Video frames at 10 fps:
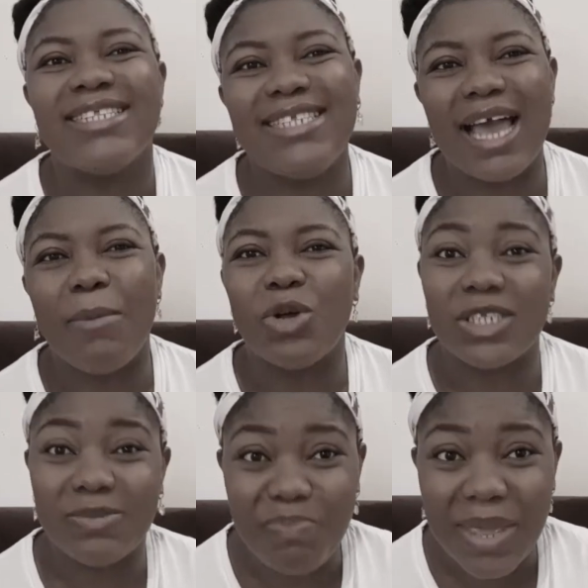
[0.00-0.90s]
There
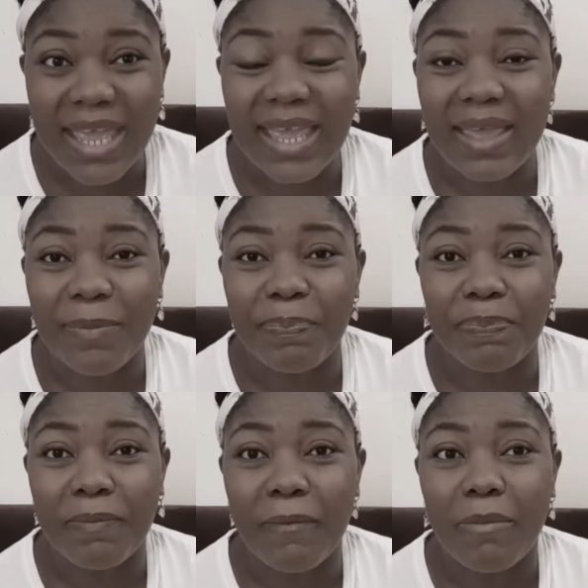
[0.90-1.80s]
must be
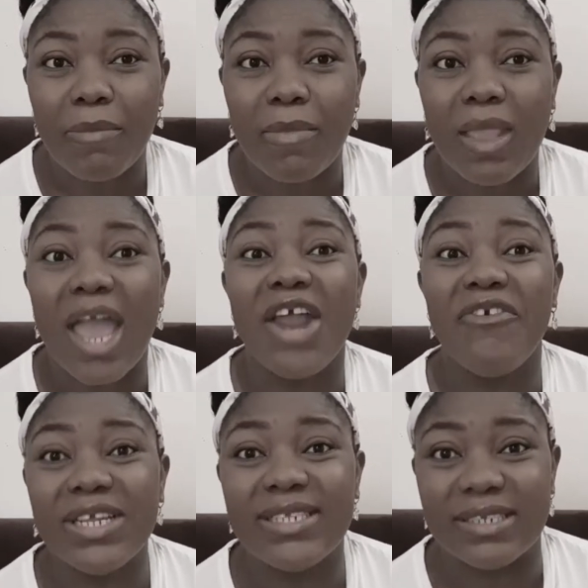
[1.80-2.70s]
a
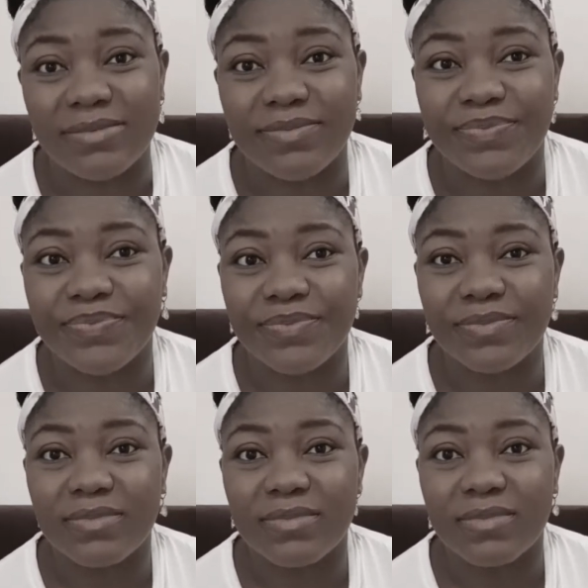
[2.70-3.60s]
reason.
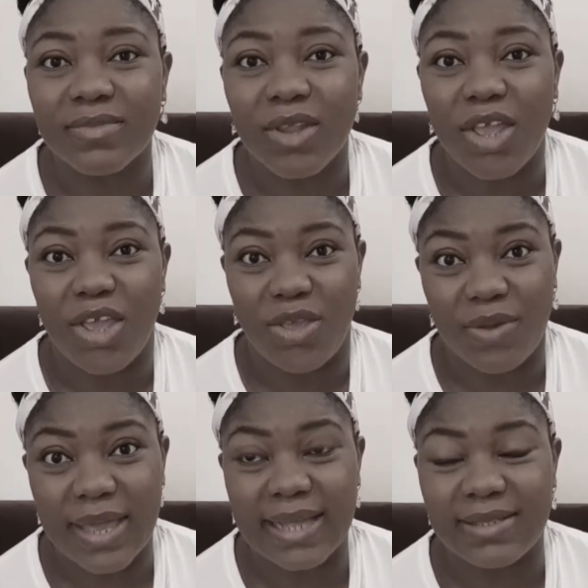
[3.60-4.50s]

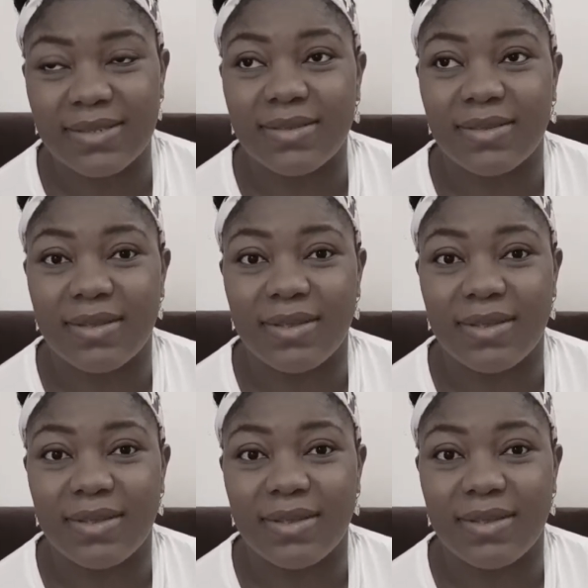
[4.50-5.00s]
You get?